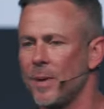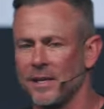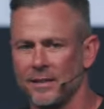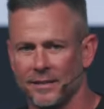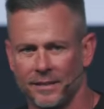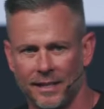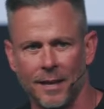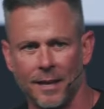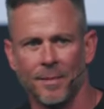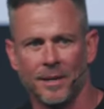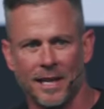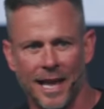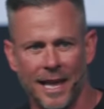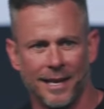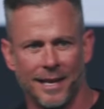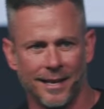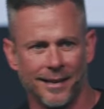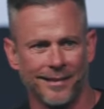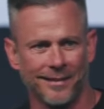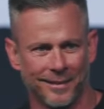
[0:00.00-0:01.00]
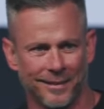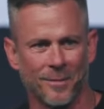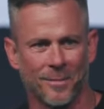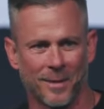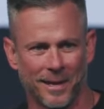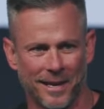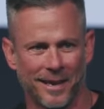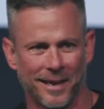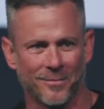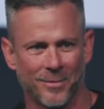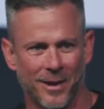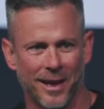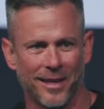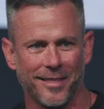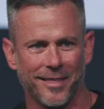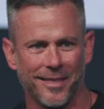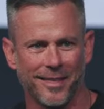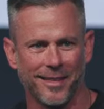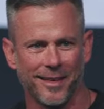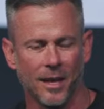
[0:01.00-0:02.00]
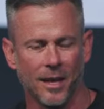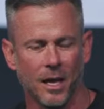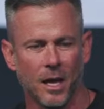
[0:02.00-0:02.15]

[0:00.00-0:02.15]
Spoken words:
bit intimidating to begin with,